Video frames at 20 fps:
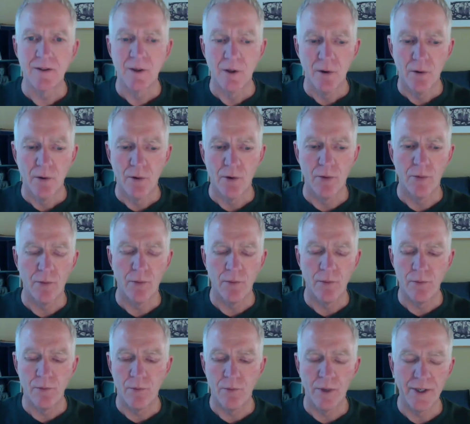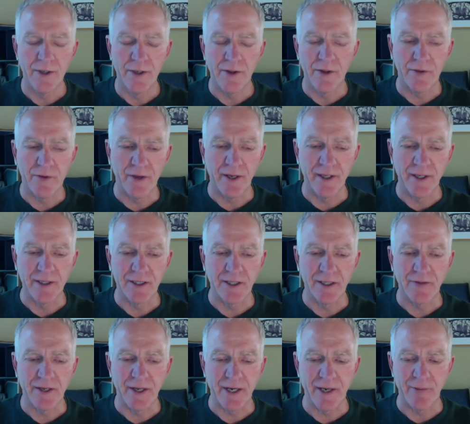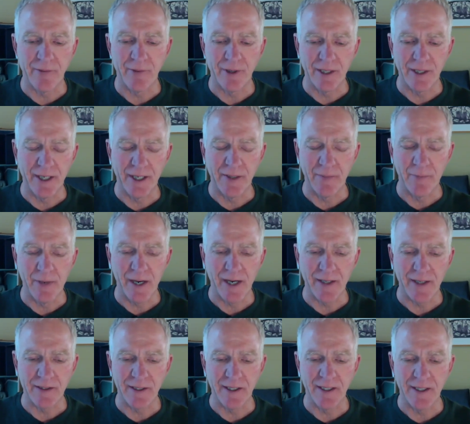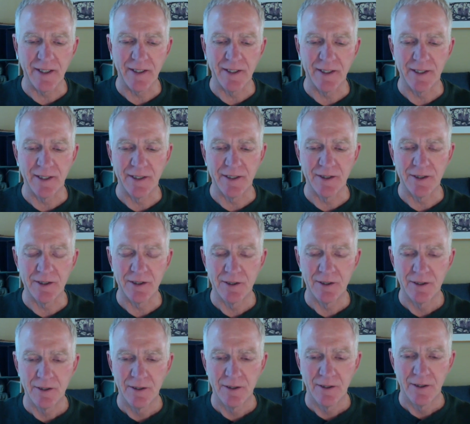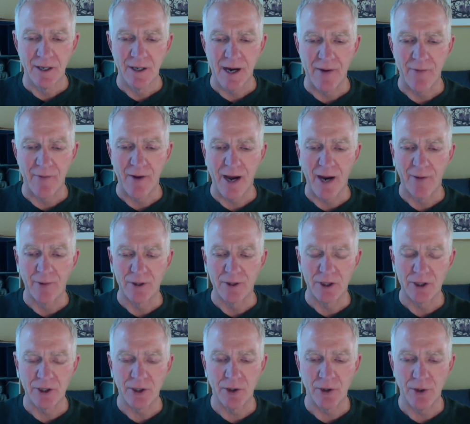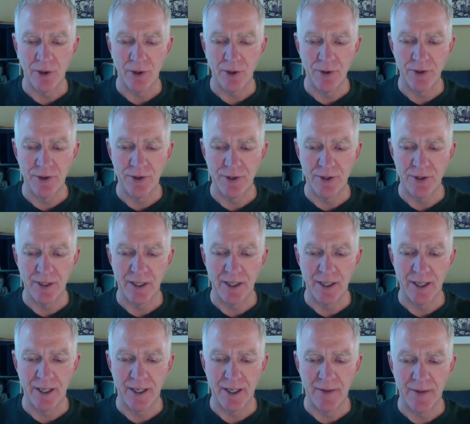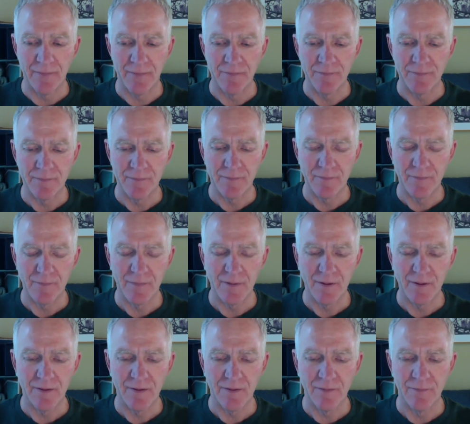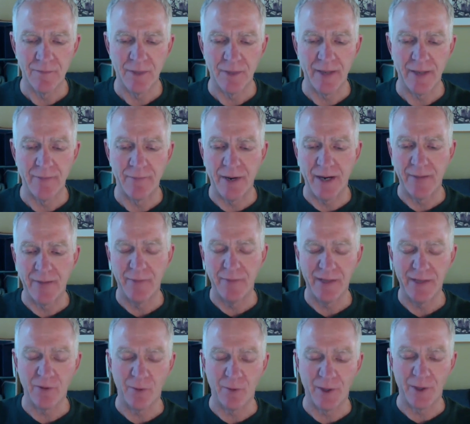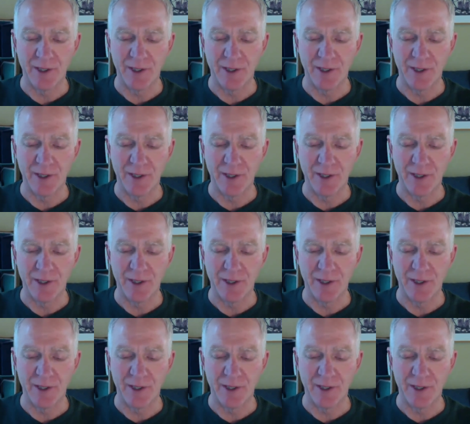Well, one of the things that I related back then is I was told by Bikram in